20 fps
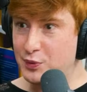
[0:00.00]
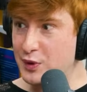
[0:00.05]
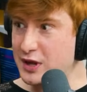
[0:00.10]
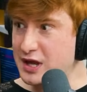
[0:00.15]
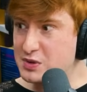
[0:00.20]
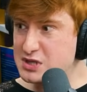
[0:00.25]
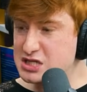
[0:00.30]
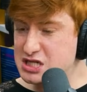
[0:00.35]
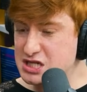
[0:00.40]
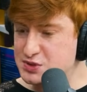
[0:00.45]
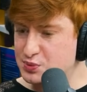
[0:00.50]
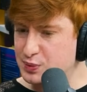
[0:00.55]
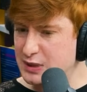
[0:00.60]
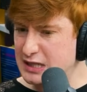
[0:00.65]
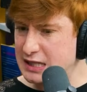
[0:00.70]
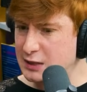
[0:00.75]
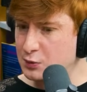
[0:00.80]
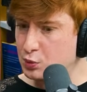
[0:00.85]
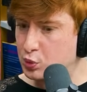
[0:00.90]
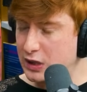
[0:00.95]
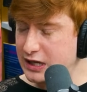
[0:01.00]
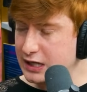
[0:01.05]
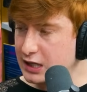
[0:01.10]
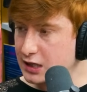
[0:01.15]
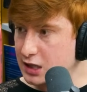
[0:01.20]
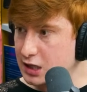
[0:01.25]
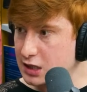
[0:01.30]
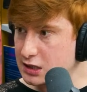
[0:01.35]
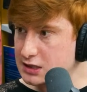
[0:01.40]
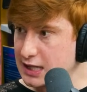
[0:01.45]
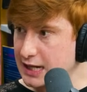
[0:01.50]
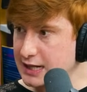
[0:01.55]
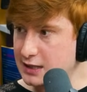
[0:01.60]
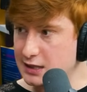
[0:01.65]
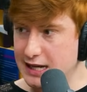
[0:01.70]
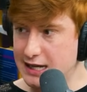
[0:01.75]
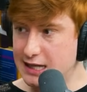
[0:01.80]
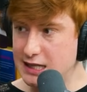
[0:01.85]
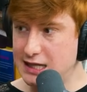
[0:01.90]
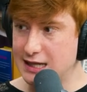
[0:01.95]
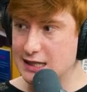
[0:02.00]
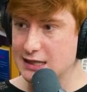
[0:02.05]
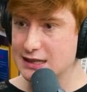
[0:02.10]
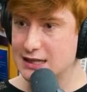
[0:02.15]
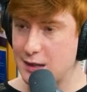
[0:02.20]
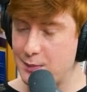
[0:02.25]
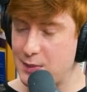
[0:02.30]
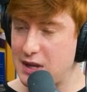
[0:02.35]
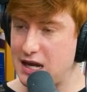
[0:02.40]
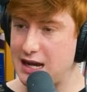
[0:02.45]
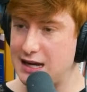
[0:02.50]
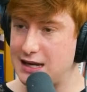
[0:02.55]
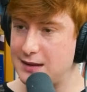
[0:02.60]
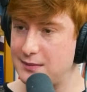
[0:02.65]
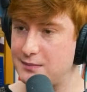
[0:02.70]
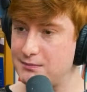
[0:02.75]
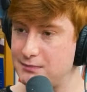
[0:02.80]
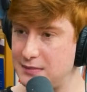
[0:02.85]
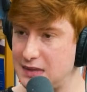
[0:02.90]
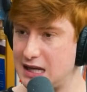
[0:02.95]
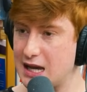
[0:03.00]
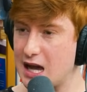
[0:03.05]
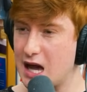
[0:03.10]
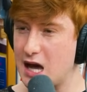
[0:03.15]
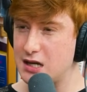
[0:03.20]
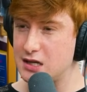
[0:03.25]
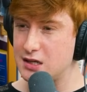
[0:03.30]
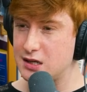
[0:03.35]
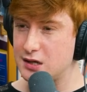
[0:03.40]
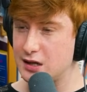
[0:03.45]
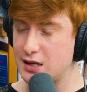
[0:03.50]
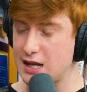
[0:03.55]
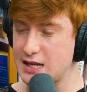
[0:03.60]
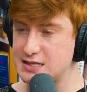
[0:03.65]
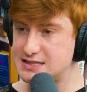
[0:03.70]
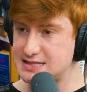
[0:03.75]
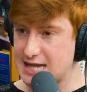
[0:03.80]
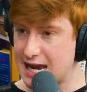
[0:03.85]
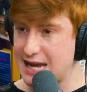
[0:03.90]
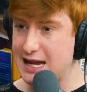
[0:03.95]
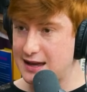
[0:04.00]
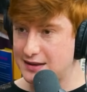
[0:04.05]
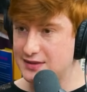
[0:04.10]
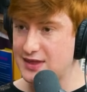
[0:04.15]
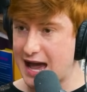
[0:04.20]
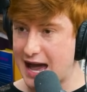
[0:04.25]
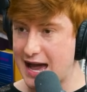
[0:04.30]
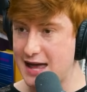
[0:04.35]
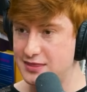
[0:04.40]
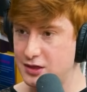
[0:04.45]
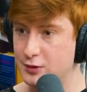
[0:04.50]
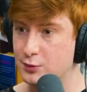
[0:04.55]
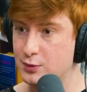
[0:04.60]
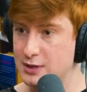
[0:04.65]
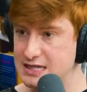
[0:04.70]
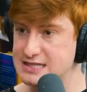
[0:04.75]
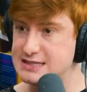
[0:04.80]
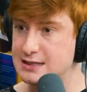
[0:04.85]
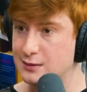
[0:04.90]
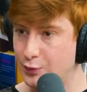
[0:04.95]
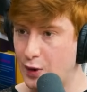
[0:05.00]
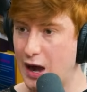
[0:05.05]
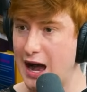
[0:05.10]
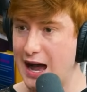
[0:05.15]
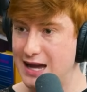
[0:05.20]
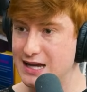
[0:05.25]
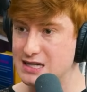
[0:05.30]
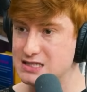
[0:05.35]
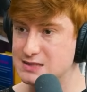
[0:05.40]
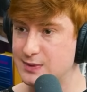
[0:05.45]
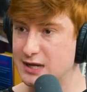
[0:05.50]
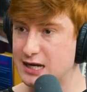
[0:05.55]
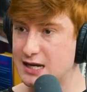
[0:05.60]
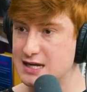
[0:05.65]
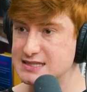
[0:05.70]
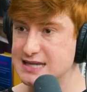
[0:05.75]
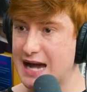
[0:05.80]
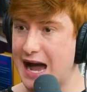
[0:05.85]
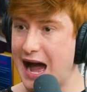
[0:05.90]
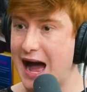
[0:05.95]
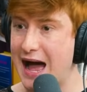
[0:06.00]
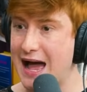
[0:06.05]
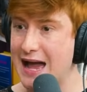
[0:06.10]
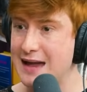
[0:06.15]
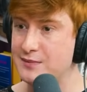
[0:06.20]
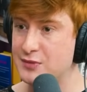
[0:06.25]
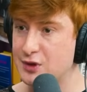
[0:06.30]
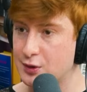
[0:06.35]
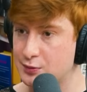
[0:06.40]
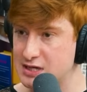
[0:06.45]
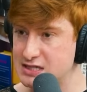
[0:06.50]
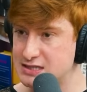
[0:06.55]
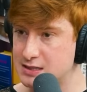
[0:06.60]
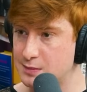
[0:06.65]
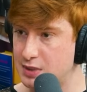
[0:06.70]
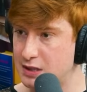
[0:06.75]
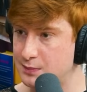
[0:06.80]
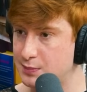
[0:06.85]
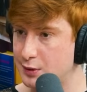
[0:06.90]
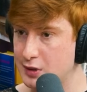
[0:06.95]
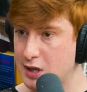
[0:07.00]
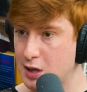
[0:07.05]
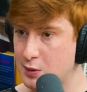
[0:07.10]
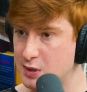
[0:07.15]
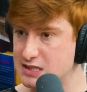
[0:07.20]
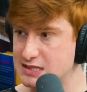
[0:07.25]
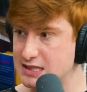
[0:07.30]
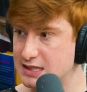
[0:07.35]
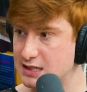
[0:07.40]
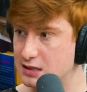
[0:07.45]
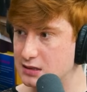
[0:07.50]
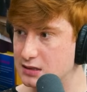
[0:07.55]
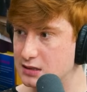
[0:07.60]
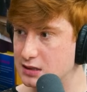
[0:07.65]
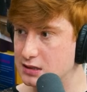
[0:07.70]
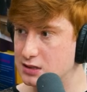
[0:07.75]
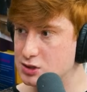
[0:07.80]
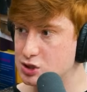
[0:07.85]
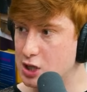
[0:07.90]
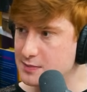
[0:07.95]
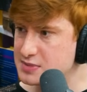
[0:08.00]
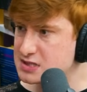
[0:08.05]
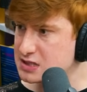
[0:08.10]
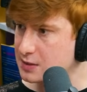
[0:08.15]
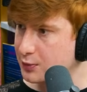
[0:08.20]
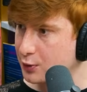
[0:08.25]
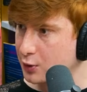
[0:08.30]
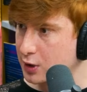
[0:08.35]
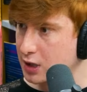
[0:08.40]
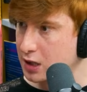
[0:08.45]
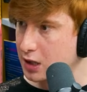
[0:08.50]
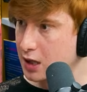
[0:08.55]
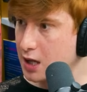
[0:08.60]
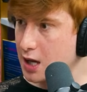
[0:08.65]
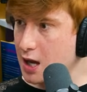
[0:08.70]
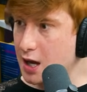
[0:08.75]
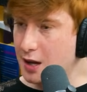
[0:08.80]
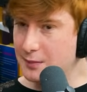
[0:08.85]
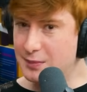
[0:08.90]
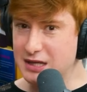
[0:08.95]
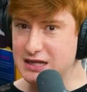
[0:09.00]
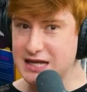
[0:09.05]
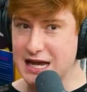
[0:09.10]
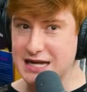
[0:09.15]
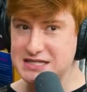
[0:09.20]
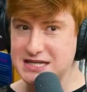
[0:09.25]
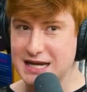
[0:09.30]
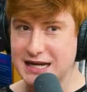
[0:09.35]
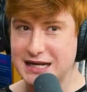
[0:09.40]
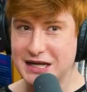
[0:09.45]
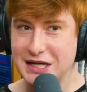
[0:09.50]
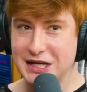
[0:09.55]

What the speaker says: But it was just really weird. Like he eliminated me and saying that the reason why is because I'm the reason people know he's a Trump supporter. But that's like